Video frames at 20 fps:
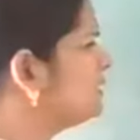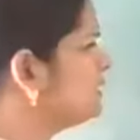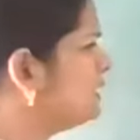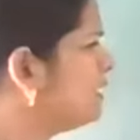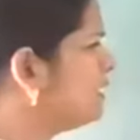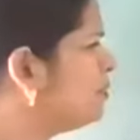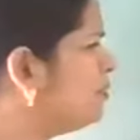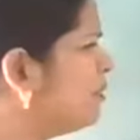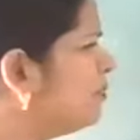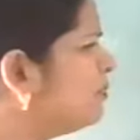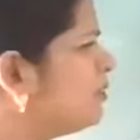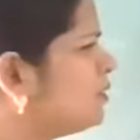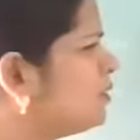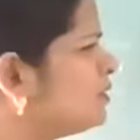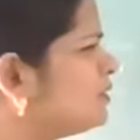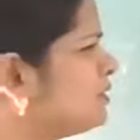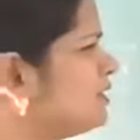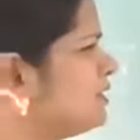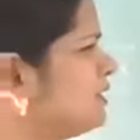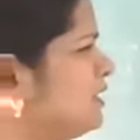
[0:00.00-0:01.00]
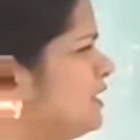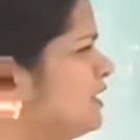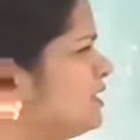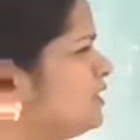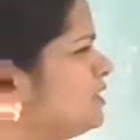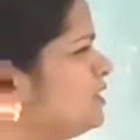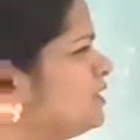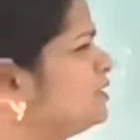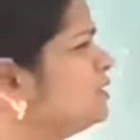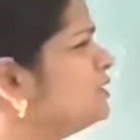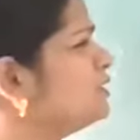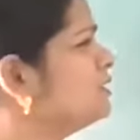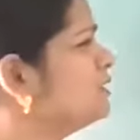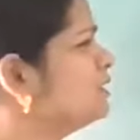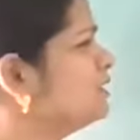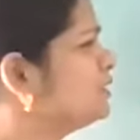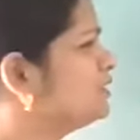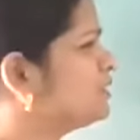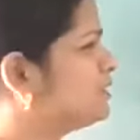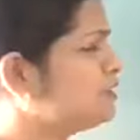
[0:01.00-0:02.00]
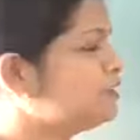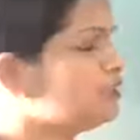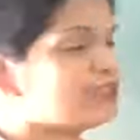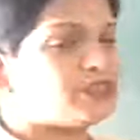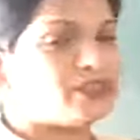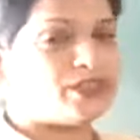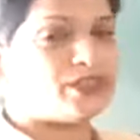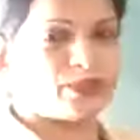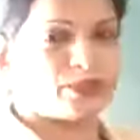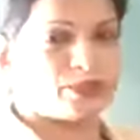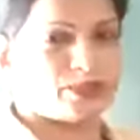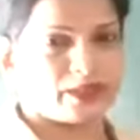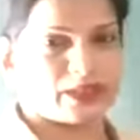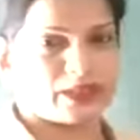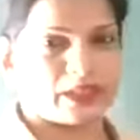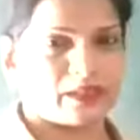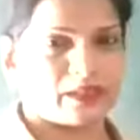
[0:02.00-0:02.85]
Double bond CH, CH2C.